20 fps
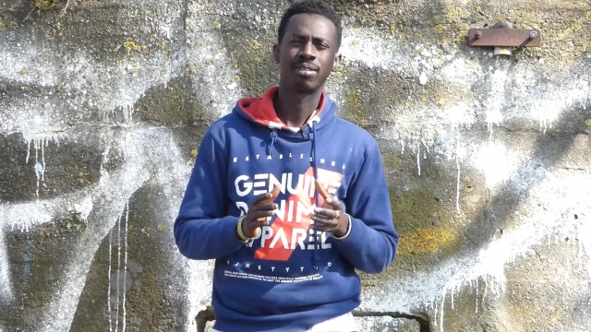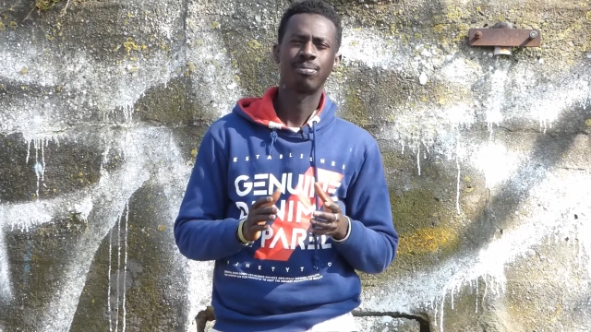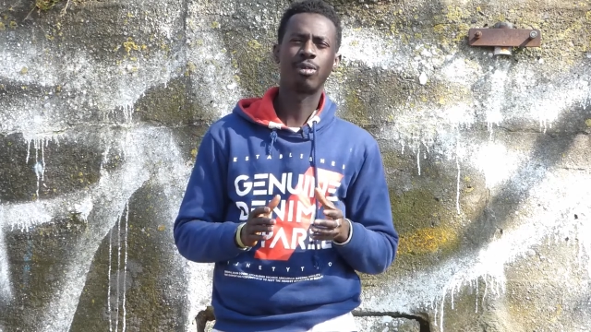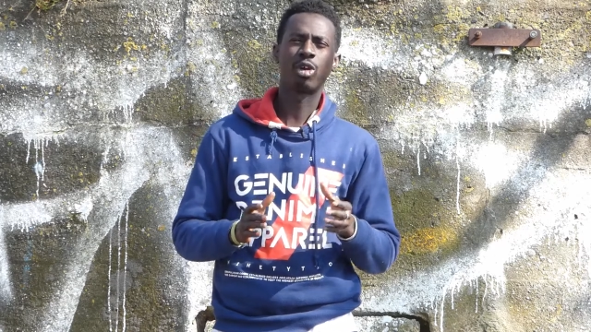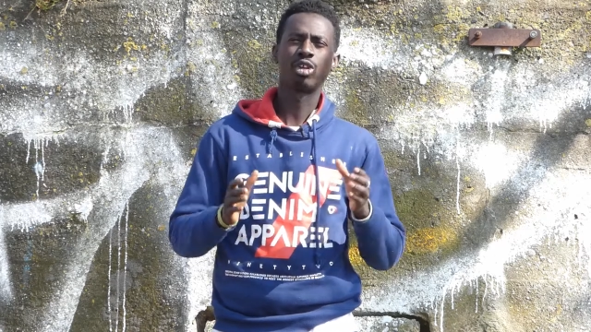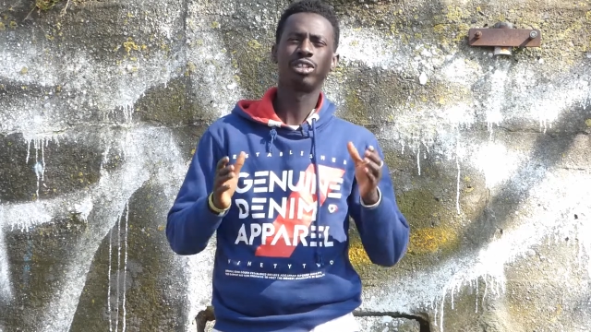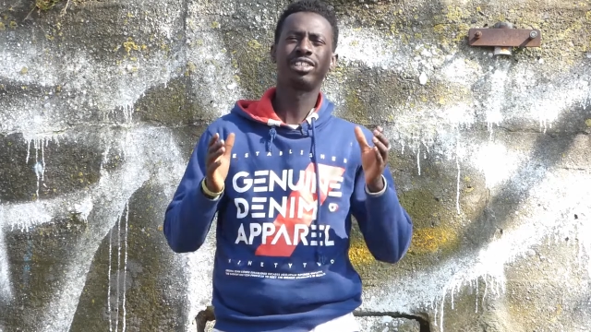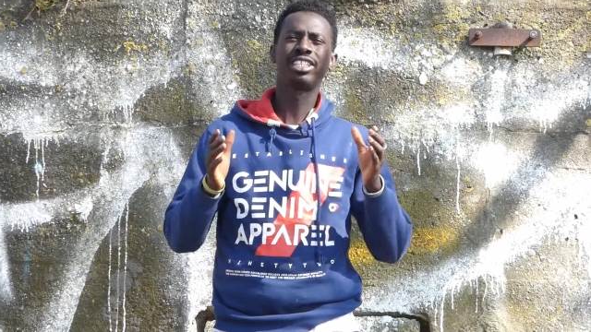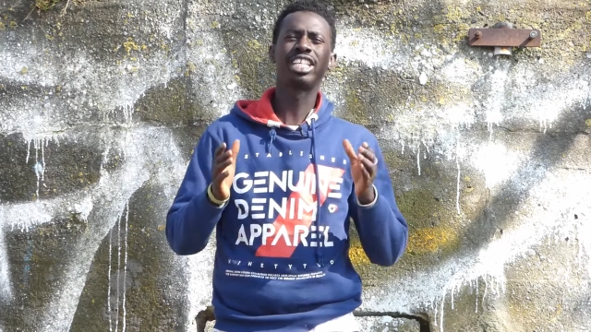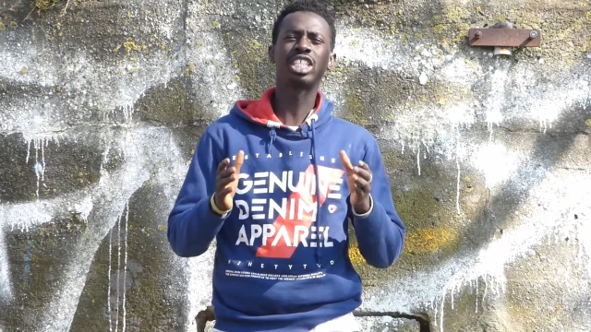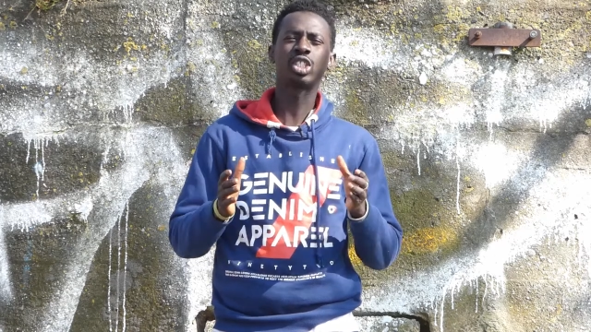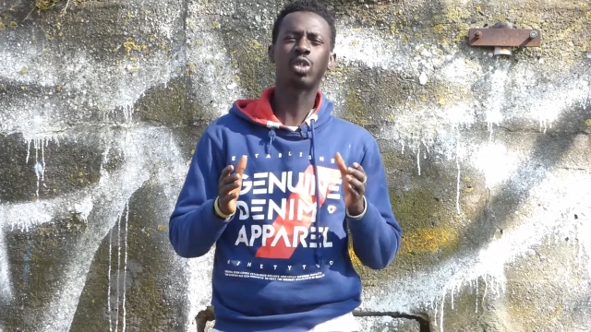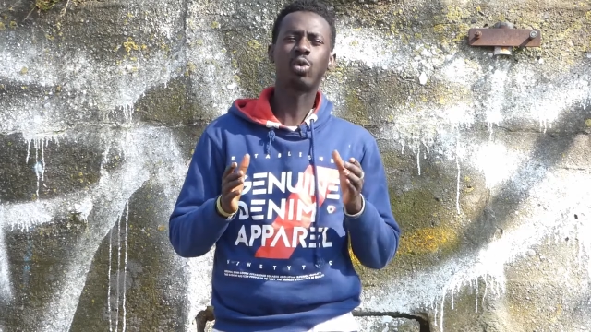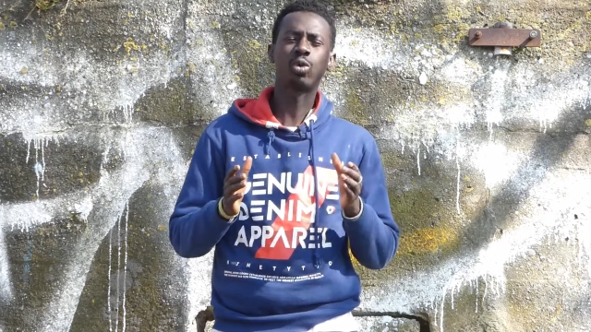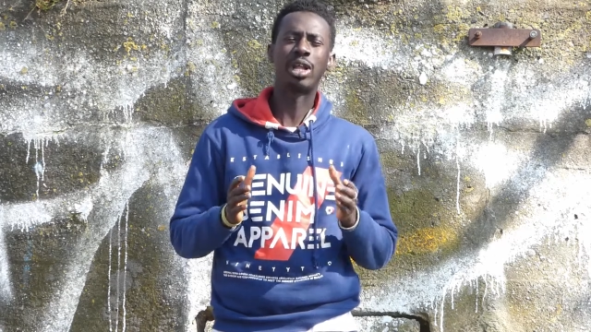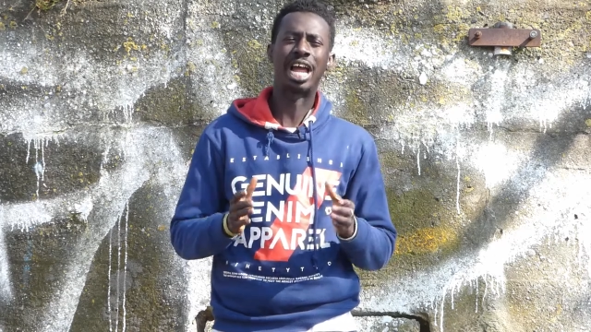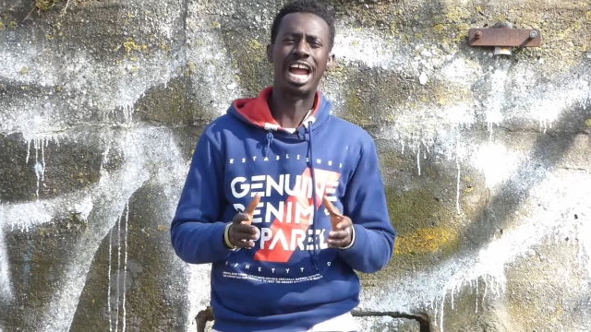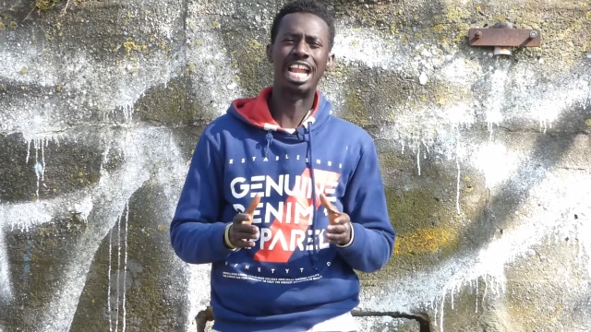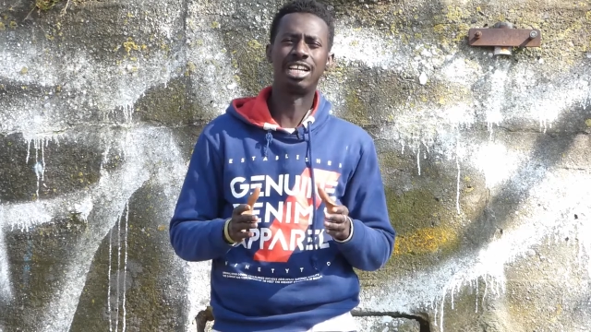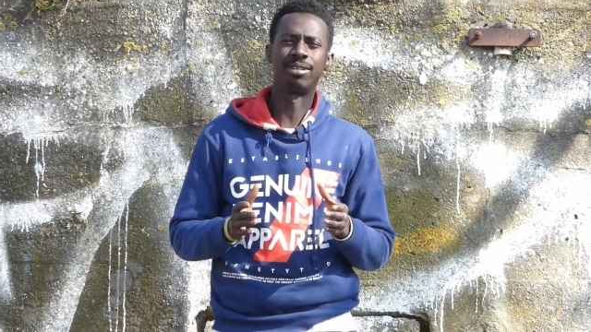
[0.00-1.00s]
Because this
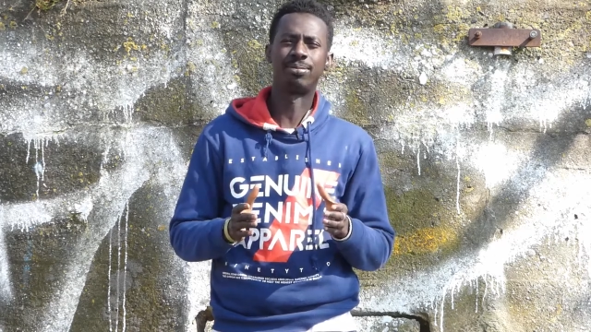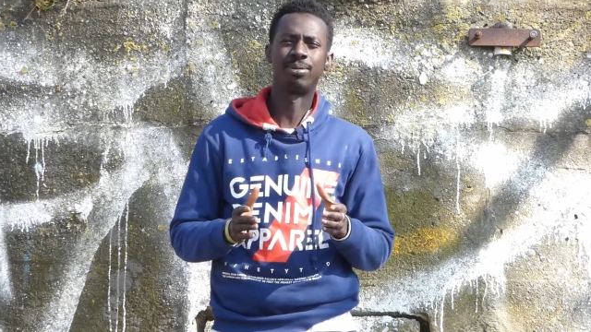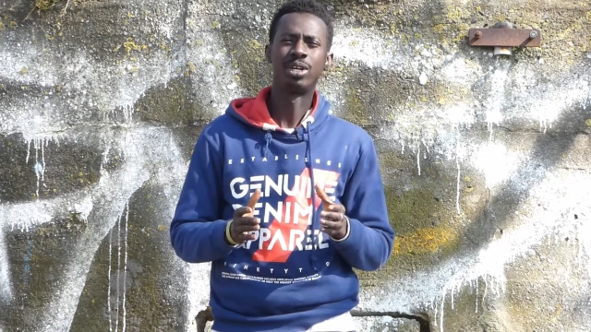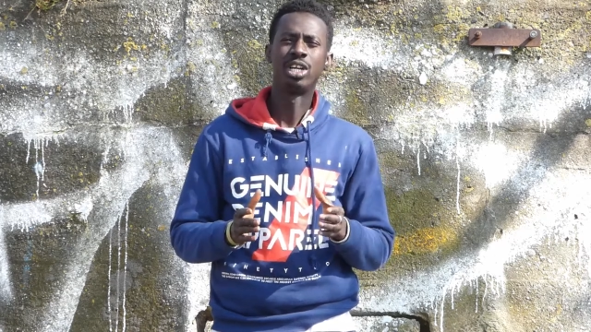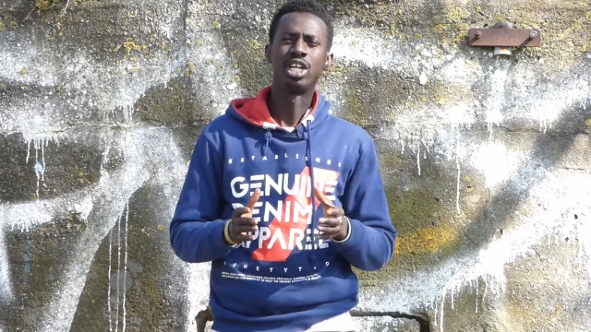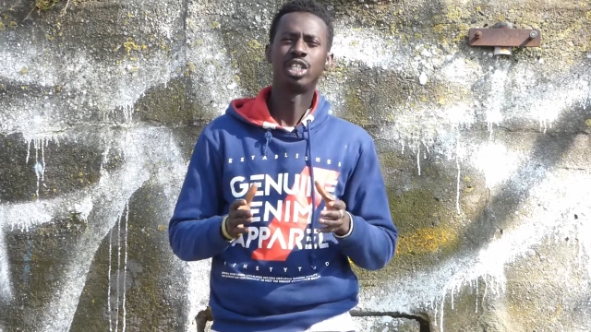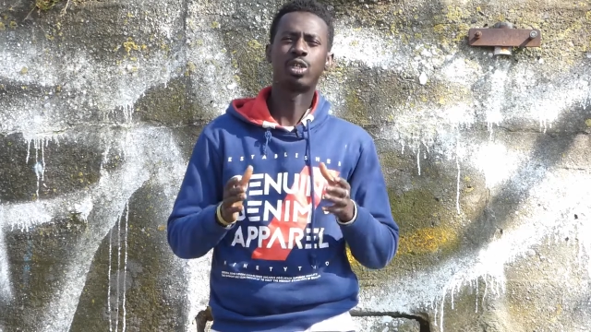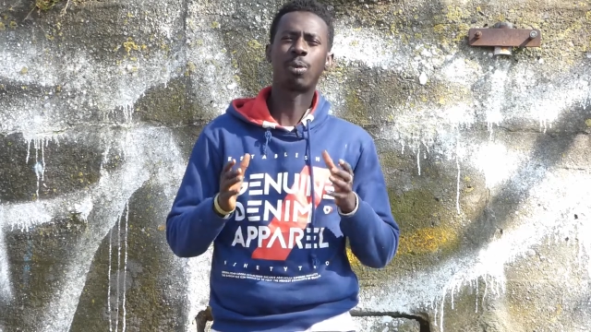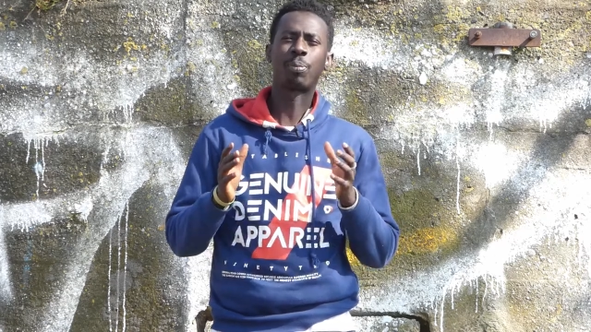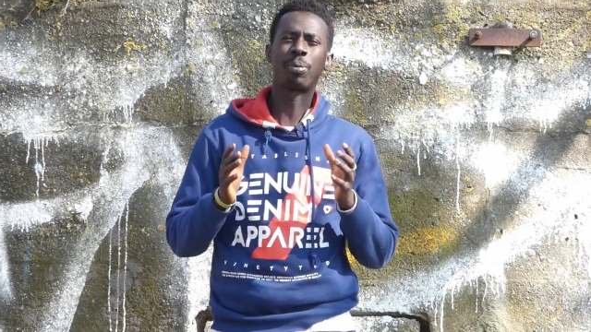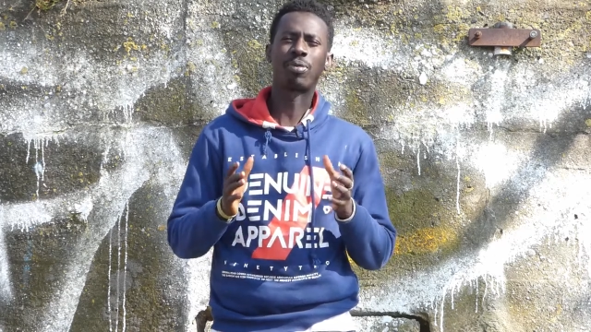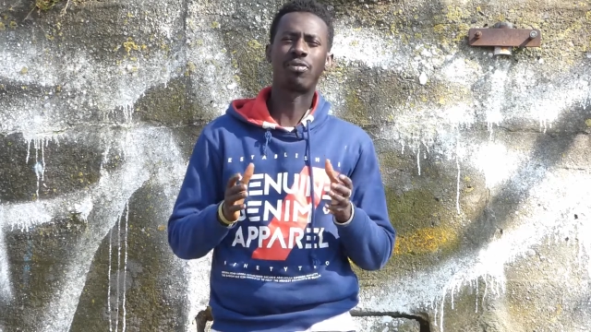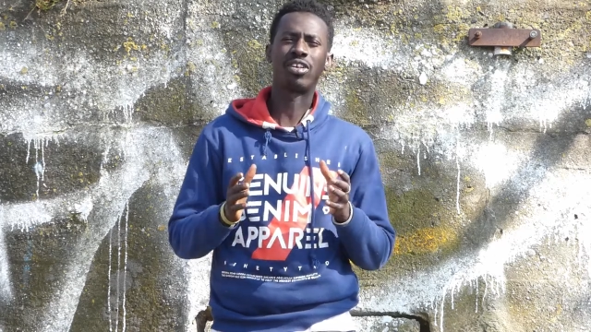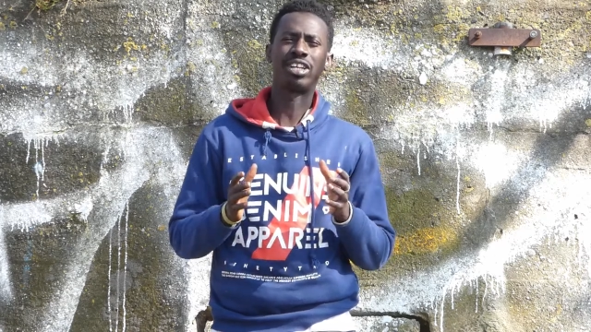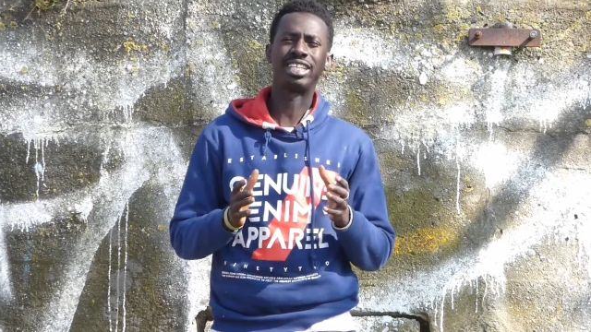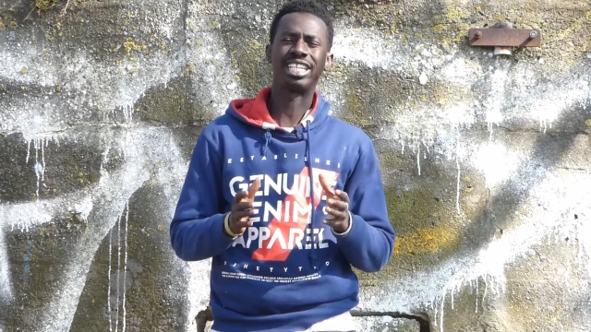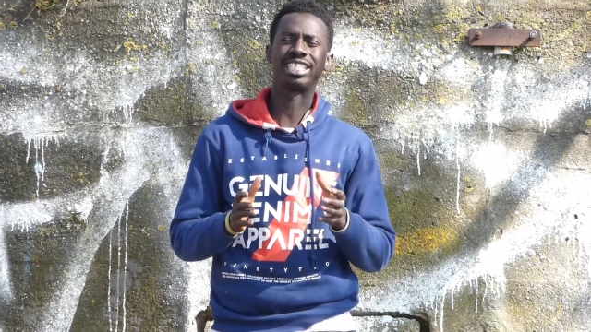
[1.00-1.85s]
could help to prevent